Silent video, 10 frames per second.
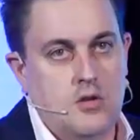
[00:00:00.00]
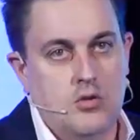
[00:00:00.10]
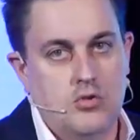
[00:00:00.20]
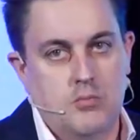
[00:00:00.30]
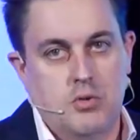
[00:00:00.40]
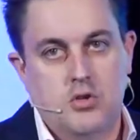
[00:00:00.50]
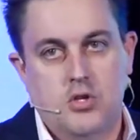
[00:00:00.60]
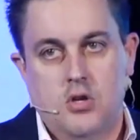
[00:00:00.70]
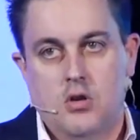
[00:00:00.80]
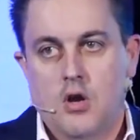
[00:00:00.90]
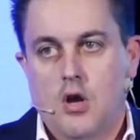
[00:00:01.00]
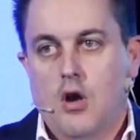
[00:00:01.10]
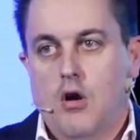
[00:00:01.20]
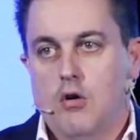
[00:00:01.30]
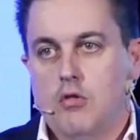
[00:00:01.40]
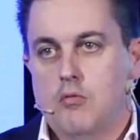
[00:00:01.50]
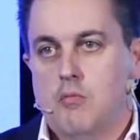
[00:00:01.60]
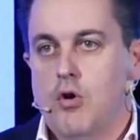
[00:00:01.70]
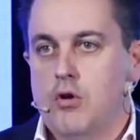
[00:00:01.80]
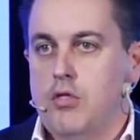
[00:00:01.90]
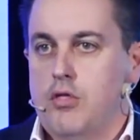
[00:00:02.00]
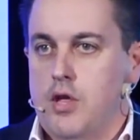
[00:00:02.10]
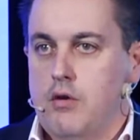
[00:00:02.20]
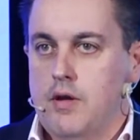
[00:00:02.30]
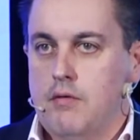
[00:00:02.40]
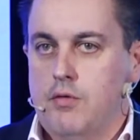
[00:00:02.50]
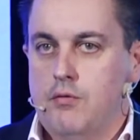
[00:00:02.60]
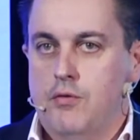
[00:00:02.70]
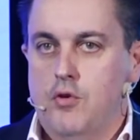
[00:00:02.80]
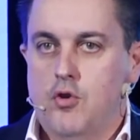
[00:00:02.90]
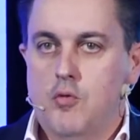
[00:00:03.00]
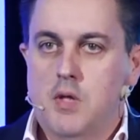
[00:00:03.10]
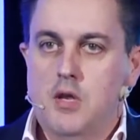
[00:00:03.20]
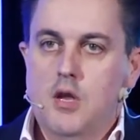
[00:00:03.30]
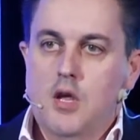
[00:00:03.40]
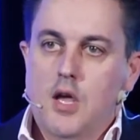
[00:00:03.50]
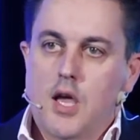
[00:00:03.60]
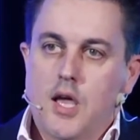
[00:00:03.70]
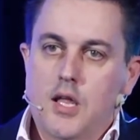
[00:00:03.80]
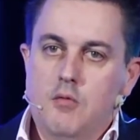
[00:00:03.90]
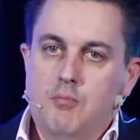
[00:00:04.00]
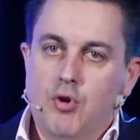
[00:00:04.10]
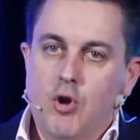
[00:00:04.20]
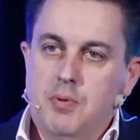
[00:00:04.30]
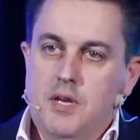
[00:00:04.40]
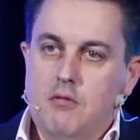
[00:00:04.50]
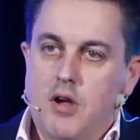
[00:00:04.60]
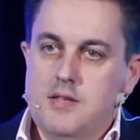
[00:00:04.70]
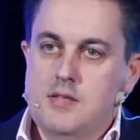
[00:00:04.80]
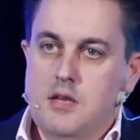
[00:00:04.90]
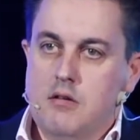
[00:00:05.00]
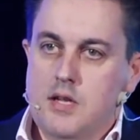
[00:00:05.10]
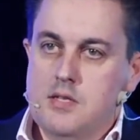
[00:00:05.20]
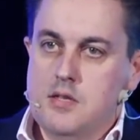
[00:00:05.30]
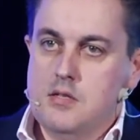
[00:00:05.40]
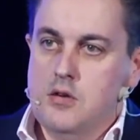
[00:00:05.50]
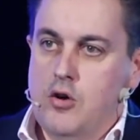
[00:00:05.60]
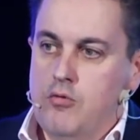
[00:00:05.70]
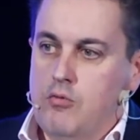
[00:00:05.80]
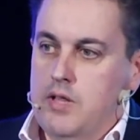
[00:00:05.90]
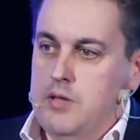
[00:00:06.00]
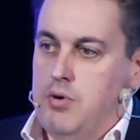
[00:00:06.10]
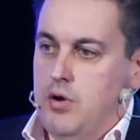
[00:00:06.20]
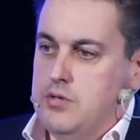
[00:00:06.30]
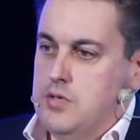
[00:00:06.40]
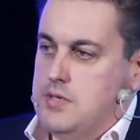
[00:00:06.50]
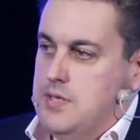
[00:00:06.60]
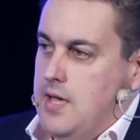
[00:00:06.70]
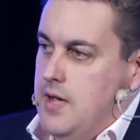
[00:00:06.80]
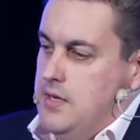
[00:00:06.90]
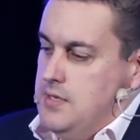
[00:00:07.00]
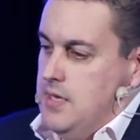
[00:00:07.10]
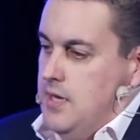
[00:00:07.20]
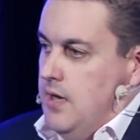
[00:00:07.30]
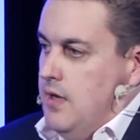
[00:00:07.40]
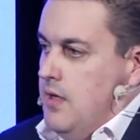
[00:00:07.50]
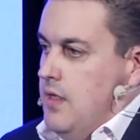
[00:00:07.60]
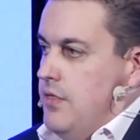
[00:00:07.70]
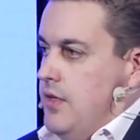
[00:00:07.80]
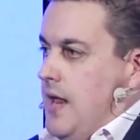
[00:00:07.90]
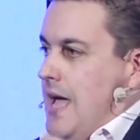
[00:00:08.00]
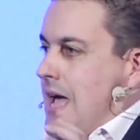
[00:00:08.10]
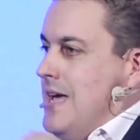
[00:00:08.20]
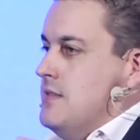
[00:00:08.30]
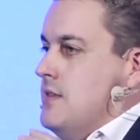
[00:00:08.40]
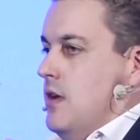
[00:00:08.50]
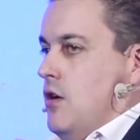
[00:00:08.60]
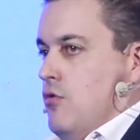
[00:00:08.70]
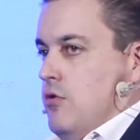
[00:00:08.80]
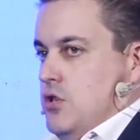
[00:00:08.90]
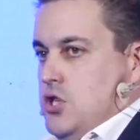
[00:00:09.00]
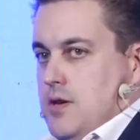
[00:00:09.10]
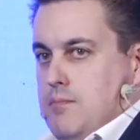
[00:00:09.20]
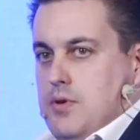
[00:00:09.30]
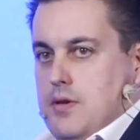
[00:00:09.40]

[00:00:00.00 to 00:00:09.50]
contribution on the modern theory of the firm. And property rights theory, as it's known, really posits the idea that asset ownership